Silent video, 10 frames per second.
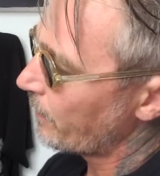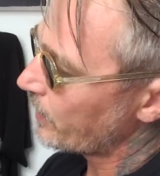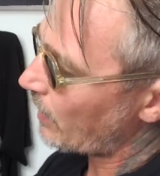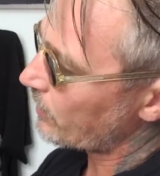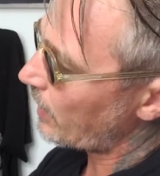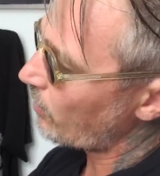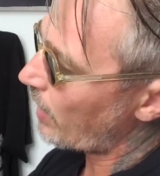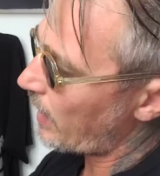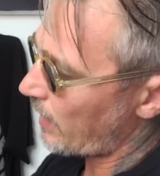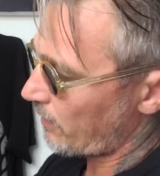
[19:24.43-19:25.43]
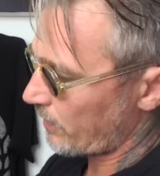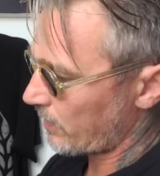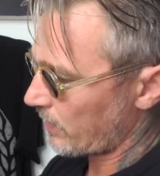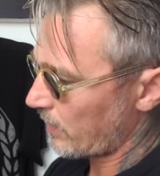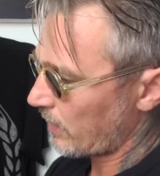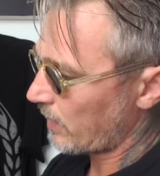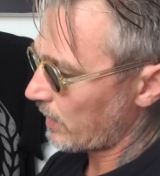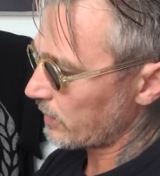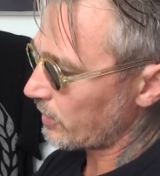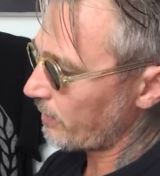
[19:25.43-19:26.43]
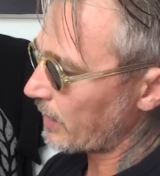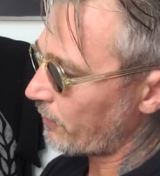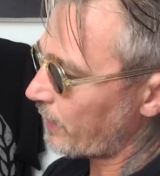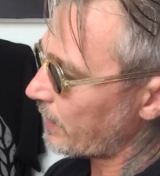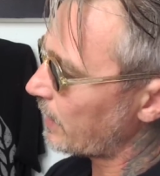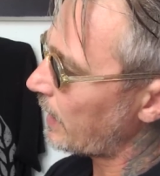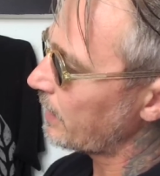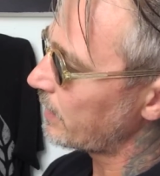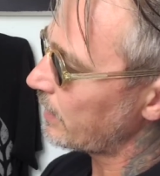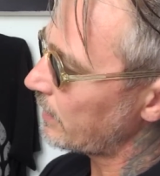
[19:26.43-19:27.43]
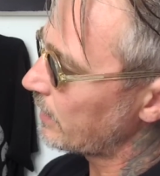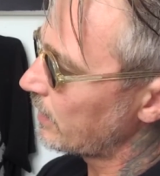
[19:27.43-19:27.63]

Now there you have a 3 motherfucking liner,